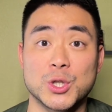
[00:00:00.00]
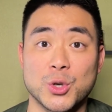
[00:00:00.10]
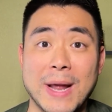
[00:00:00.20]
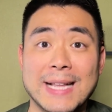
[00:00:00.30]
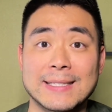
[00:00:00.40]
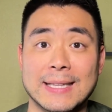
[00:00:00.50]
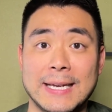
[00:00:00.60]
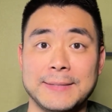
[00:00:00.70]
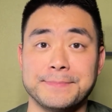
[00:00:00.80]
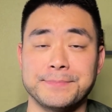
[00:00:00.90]

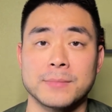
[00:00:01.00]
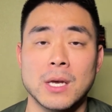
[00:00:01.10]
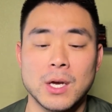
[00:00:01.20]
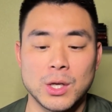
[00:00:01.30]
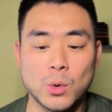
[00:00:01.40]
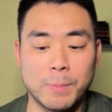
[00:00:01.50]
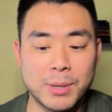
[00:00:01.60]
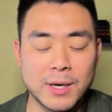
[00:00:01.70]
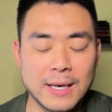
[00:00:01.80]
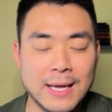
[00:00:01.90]
Translate, you will
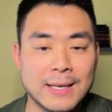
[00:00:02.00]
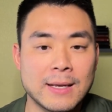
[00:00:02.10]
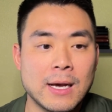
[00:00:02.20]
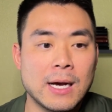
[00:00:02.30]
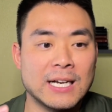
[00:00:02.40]
put in a